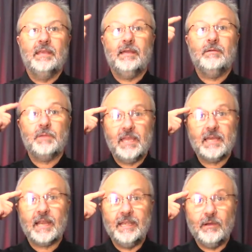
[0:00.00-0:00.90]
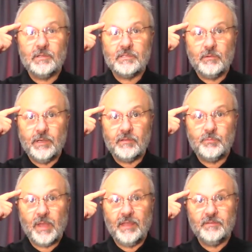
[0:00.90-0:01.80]
Now in my head, I know it's Queen of
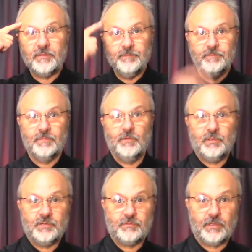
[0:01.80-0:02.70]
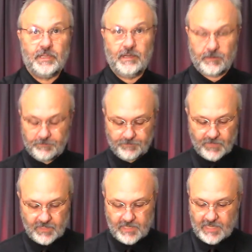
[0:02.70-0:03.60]
Spades, which is really here.
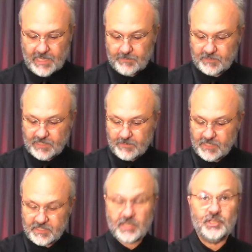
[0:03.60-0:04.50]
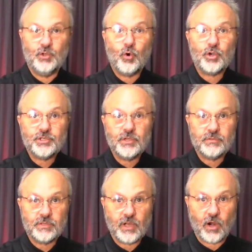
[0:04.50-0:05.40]
And I'm going to say, I'm going to take your
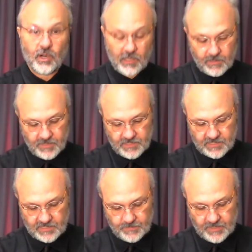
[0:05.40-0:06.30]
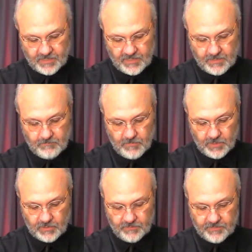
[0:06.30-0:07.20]
chosen card and I'm going to slip it into the
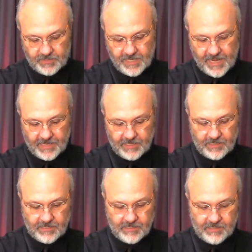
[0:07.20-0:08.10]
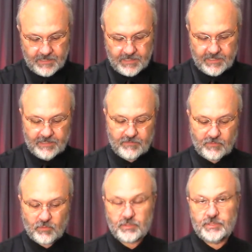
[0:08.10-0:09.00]
middle of the deck. Now,
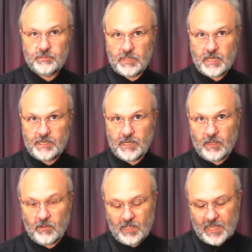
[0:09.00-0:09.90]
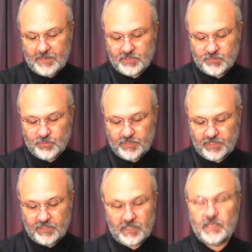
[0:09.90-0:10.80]
of course, you and I know I'm just
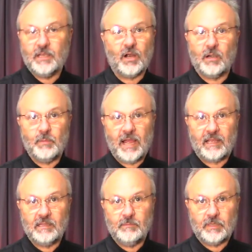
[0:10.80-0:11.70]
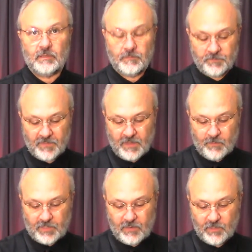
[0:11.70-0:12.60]
putting the key card back in the middle.
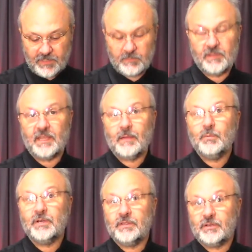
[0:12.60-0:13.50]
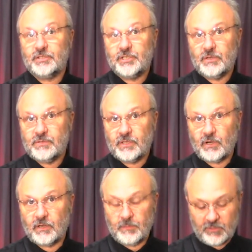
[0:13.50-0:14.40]
But I want them to think I'm putting their chosen
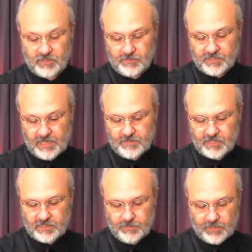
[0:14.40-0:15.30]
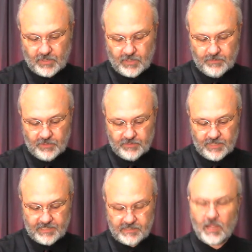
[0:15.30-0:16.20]
card in the middle. So I'm going to say, I'm going to slip your card in the middle of the
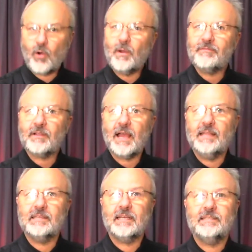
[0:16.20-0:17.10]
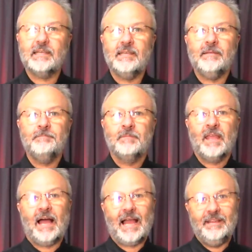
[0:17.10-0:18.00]
deck and say, oh, I forgot. Did I tell you?
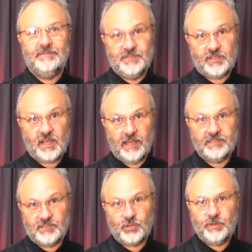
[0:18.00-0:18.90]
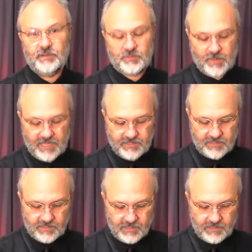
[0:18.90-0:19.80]
I saw it. It's the Queen of Spades,
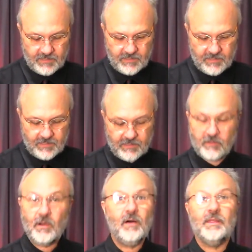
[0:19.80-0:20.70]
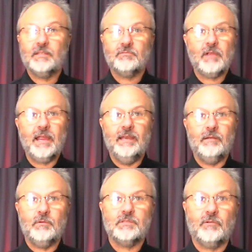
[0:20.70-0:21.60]
isn't it? They go, oh, that's right.
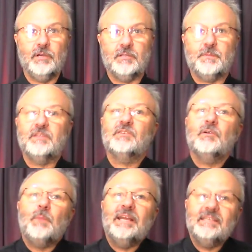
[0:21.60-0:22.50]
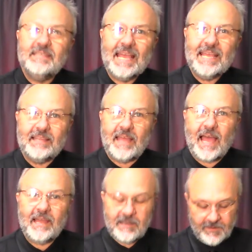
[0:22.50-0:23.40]
It was a Queen of Spades. So by saying
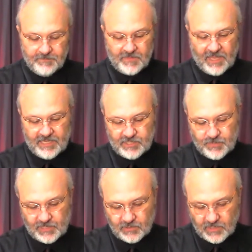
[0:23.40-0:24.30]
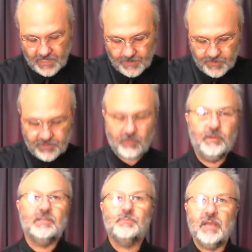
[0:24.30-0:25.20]
that, I just made it look like I put the
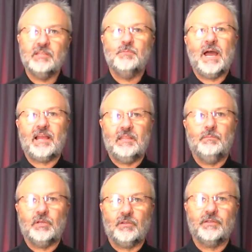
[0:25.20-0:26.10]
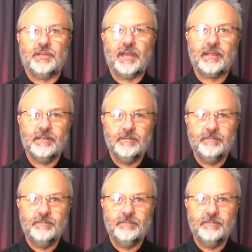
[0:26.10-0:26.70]
Queen of Spades back in the middle of the deck.